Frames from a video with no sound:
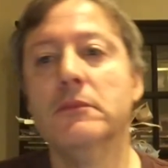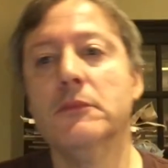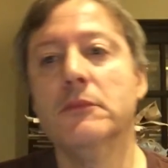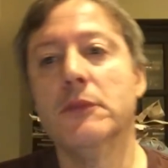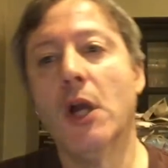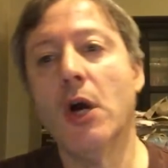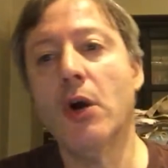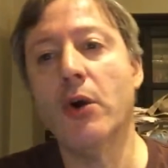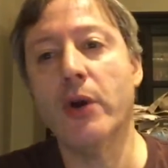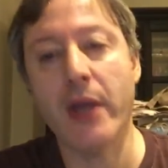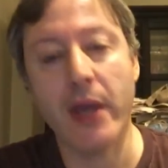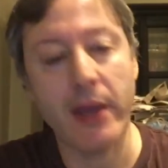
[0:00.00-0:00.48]

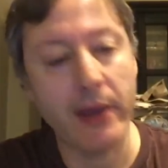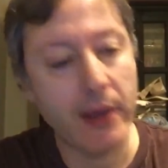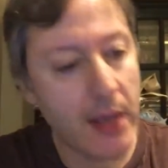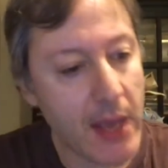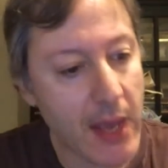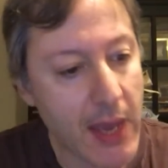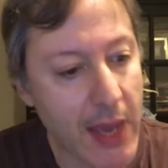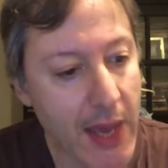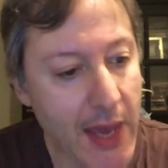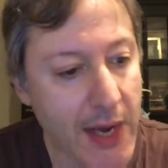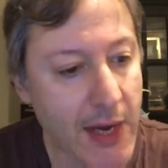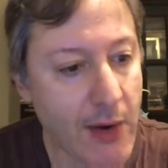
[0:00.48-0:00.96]
Okay.
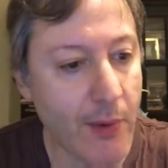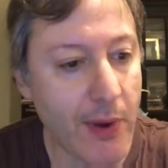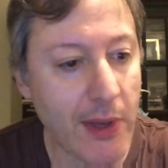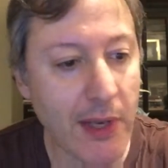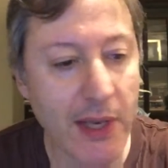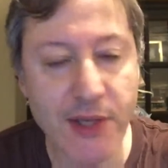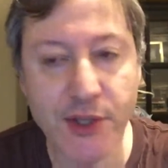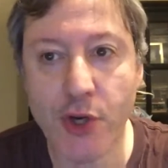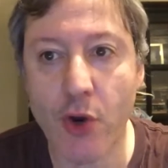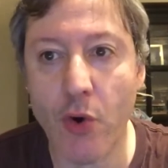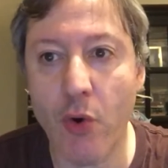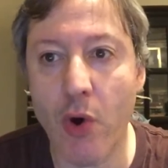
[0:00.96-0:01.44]
Anyway,
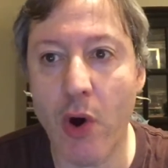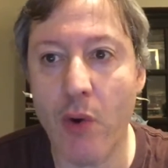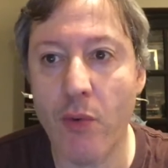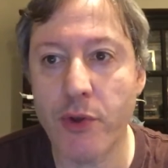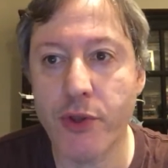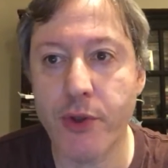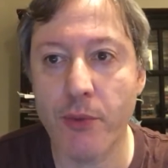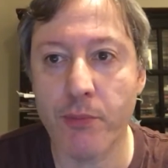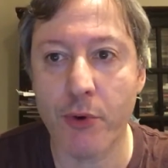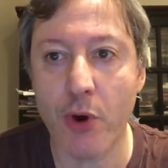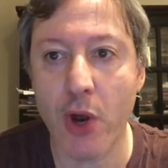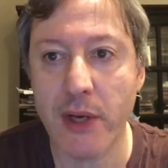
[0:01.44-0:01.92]
let's go on with
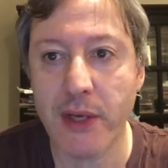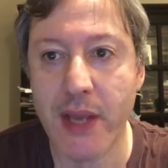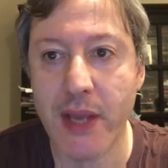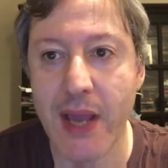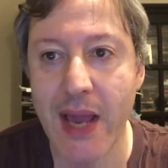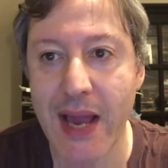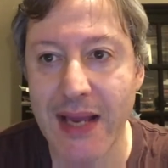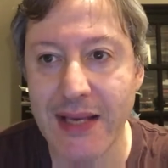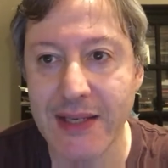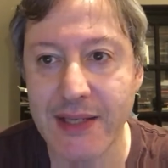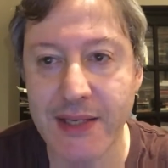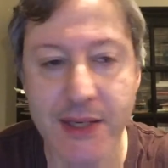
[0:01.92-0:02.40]
the
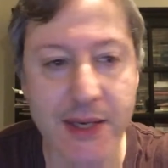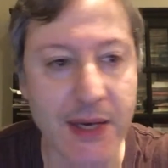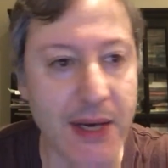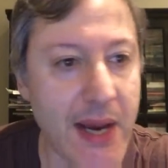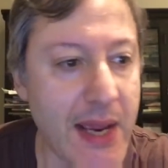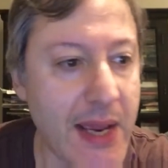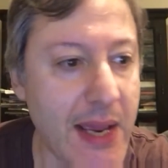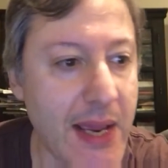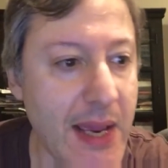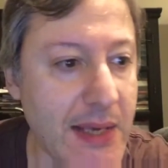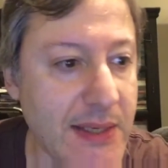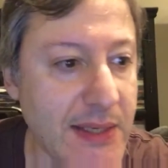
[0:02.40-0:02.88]
broadcast.
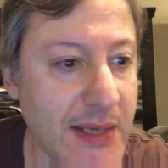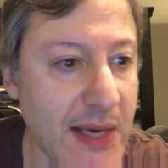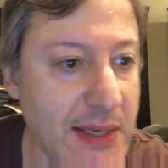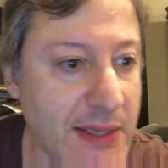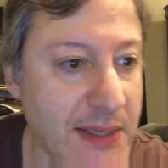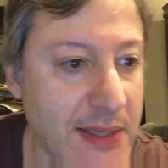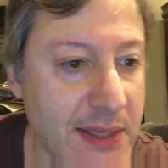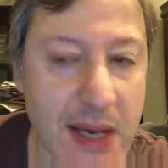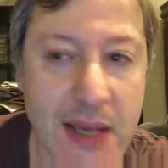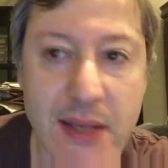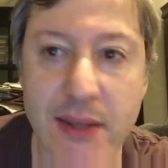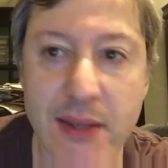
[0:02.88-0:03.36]
Today, as I
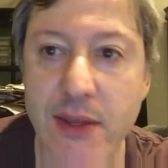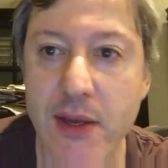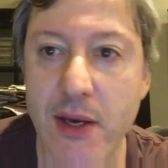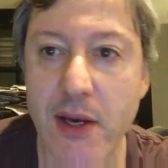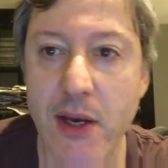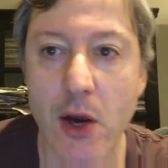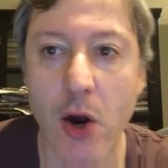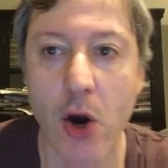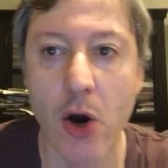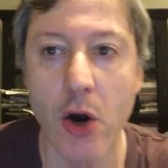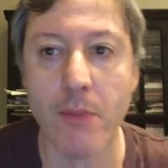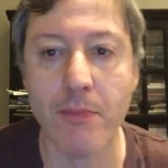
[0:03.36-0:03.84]
said, they
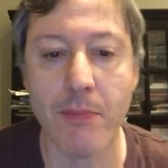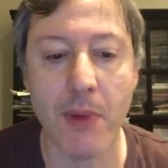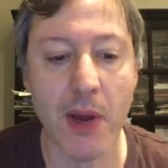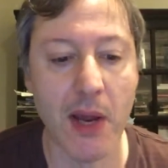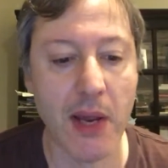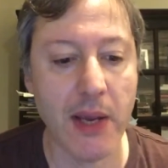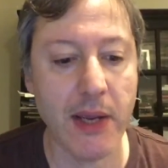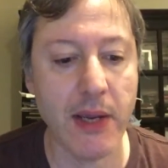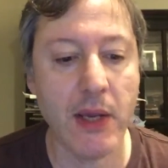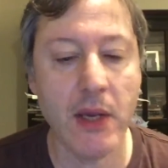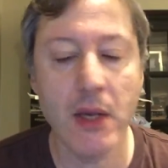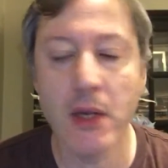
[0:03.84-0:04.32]
are
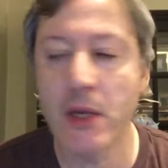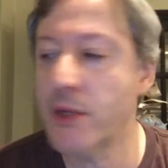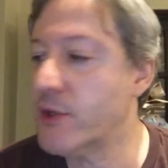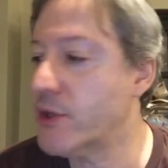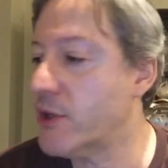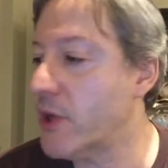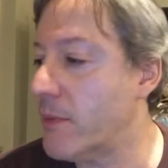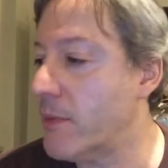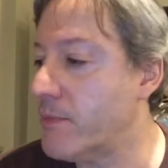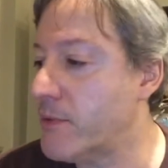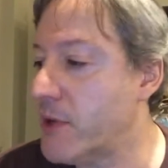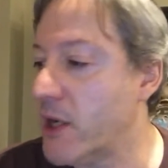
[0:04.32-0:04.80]
my
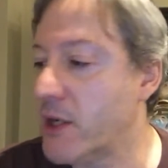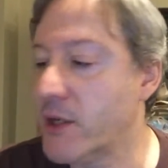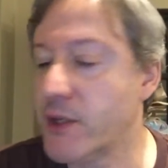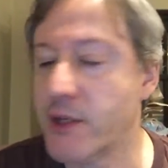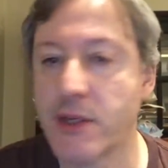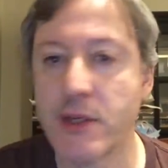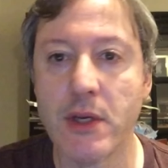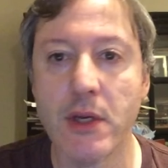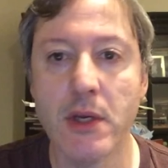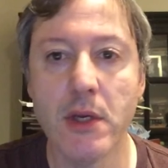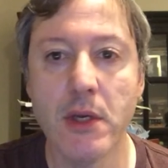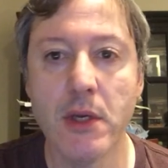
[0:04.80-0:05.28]

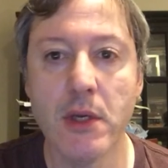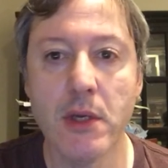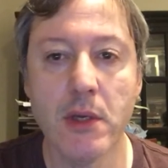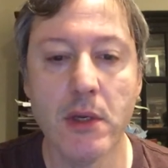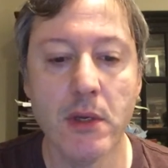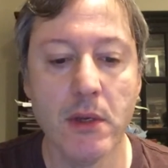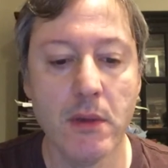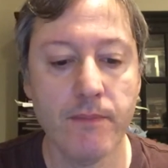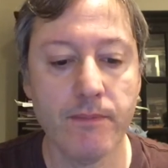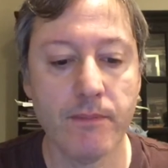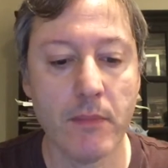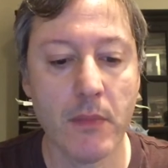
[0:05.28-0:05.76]
subjects,
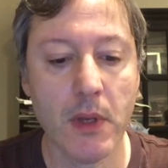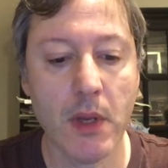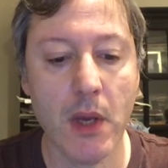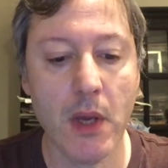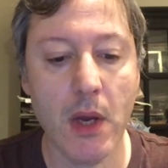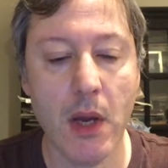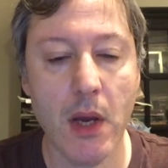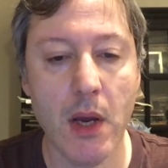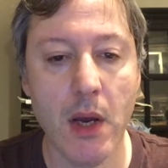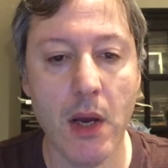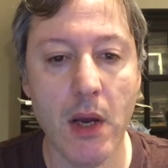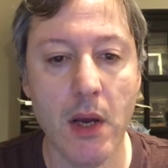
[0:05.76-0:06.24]

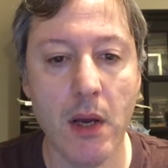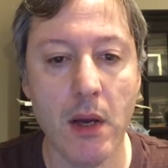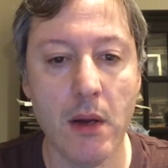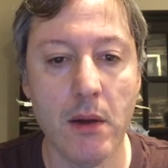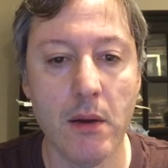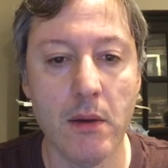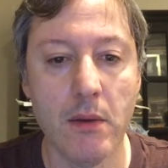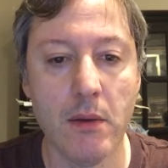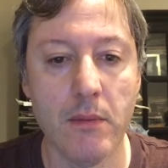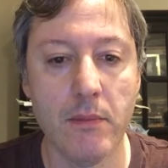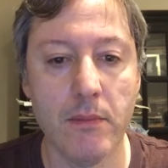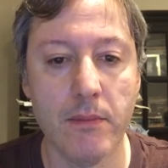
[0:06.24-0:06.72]

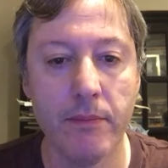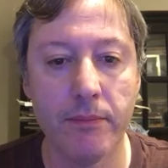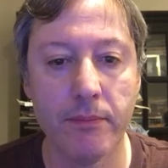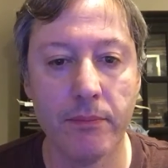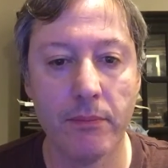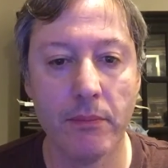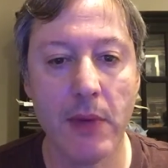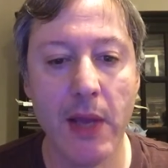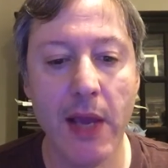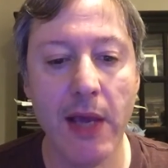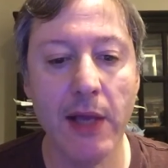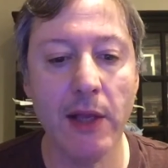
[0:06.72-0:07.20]

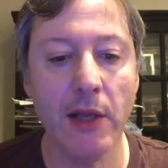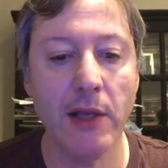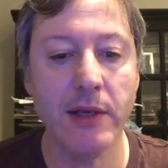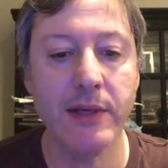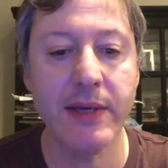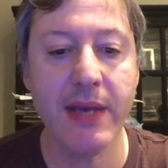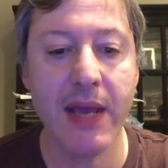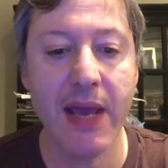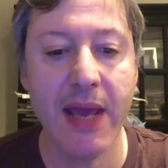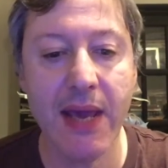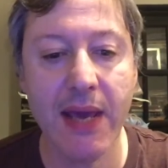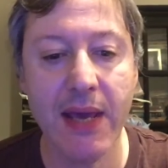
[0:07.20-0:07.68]
England
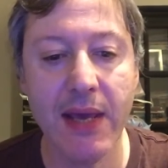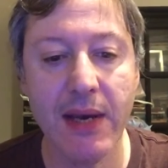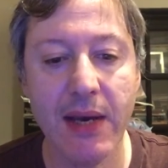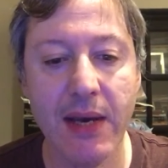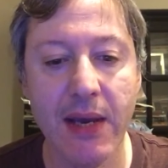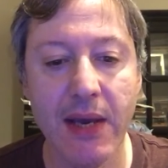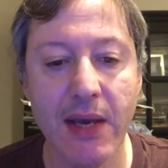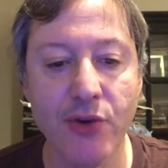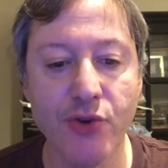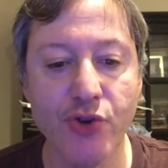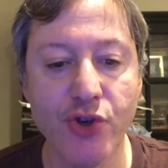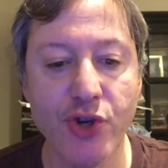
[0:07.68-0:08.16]
Dan
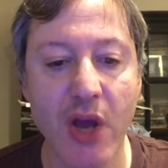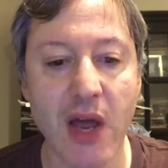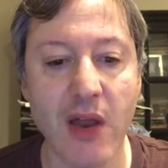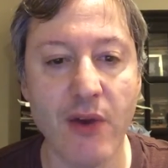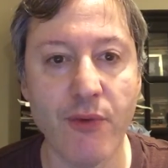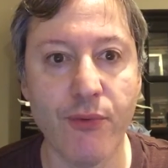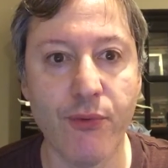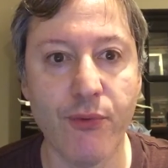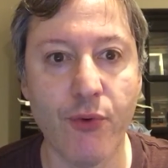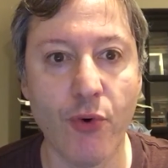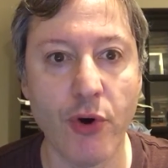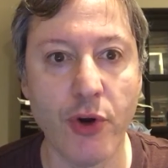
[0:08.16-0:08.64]
and John
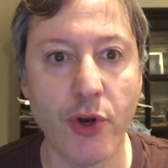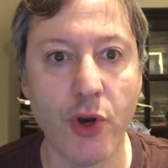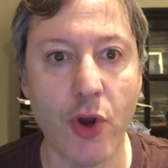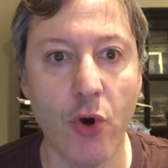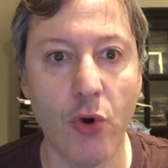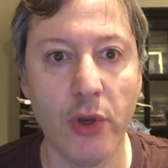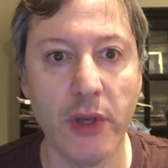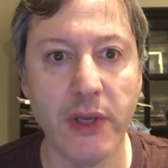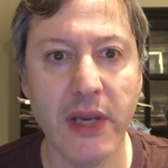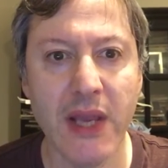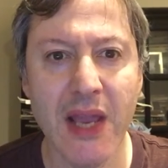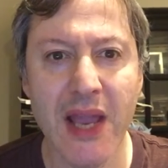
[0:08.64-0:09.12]
Ford
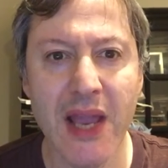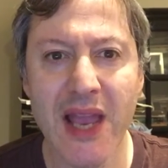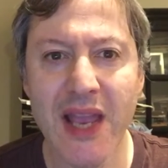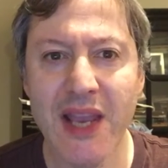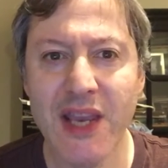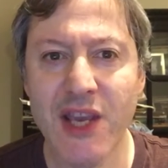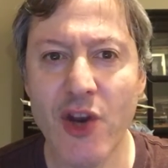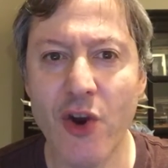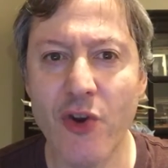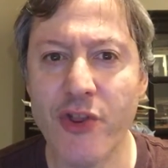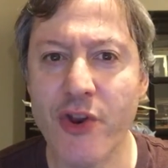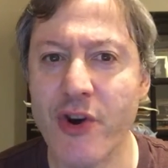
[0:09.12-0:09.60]
Coley.
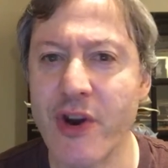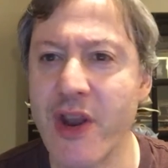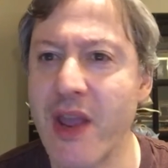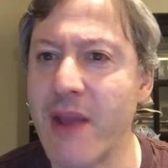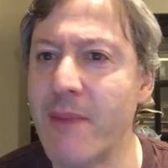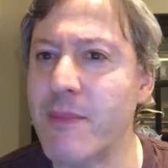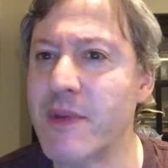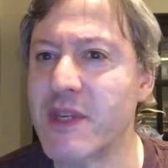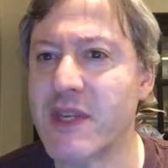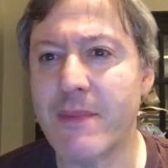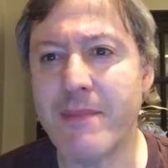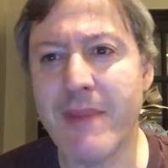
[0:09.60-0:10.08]
You know, their name
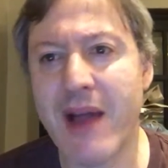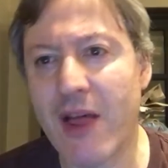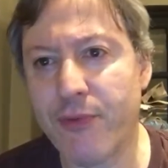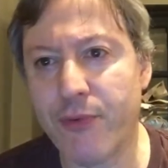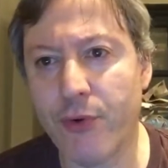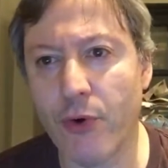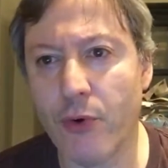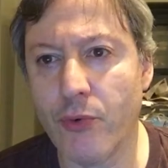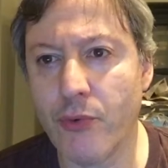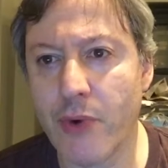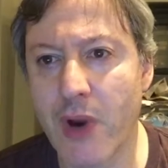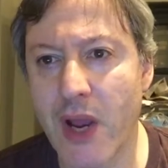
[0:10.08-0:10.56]
is a
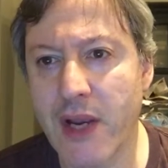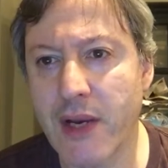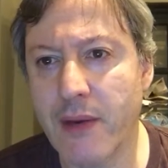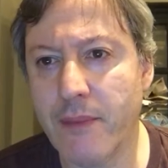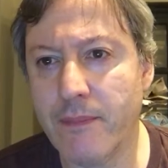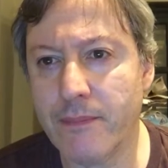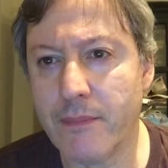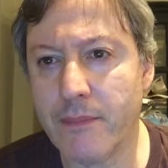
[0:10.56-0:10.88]
mouthful, right?